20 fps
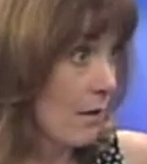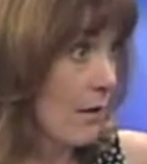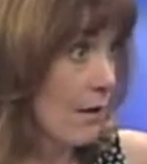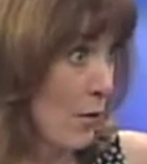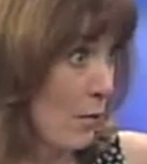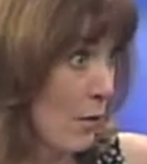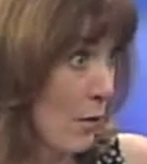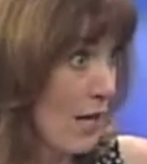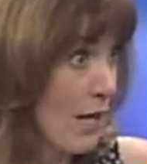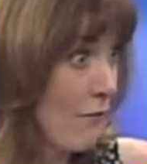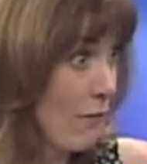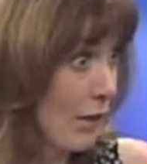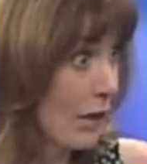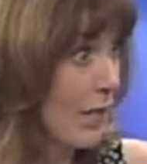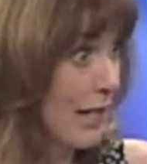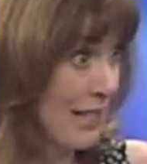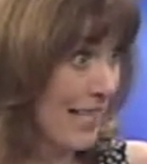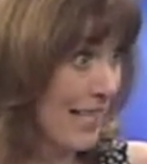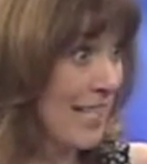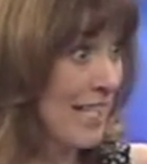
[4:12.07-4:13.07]
summer giving
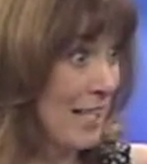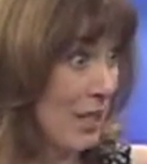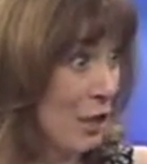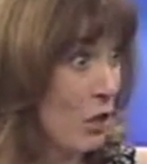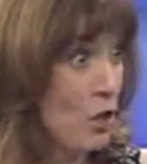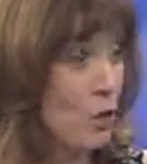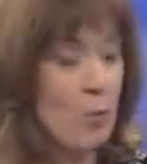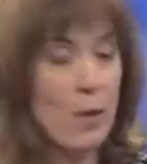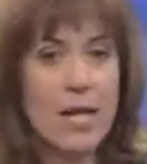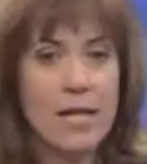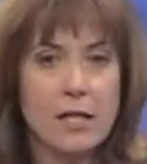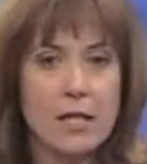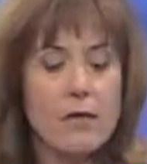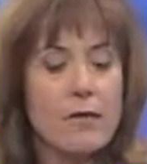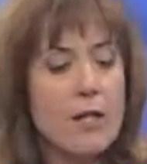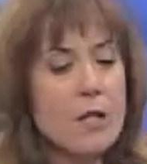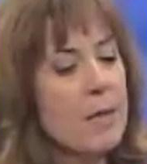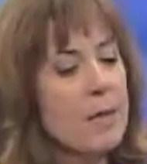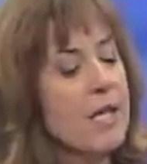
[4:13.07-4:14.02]
lessons to the rest of us,